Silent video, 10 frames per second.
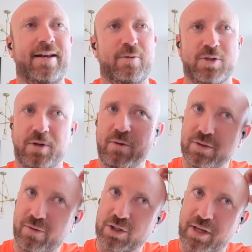It was
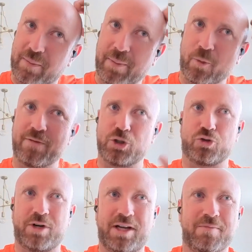always like a bit more of a
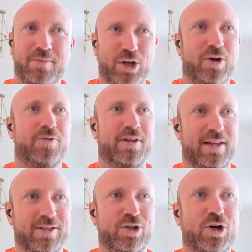dream, that
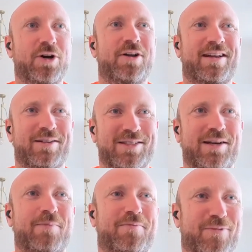this could in
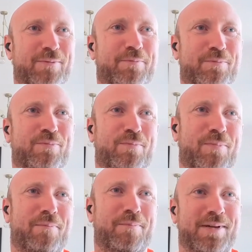some
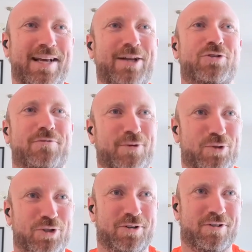potential
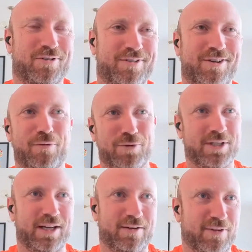future
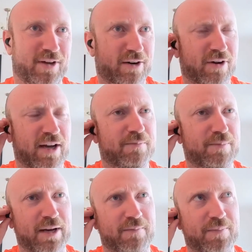overtake fiat, right?
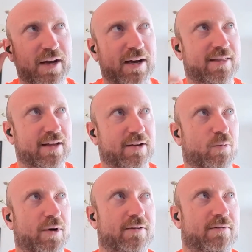But I think
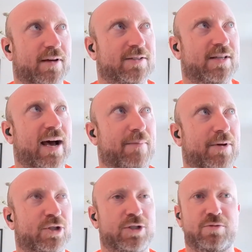what has
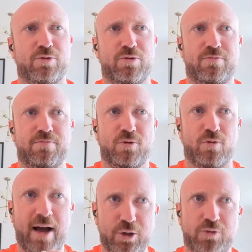happened just
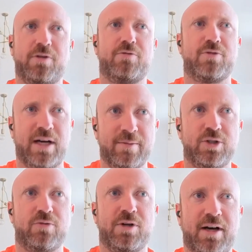gradually through time is
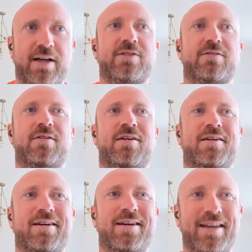you realize,
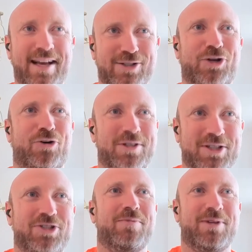yes, the current
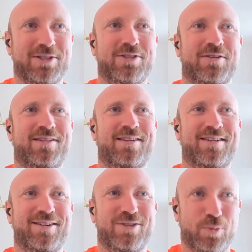system is
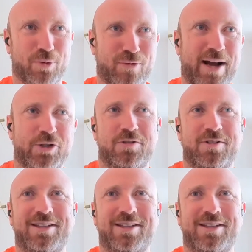super fragile.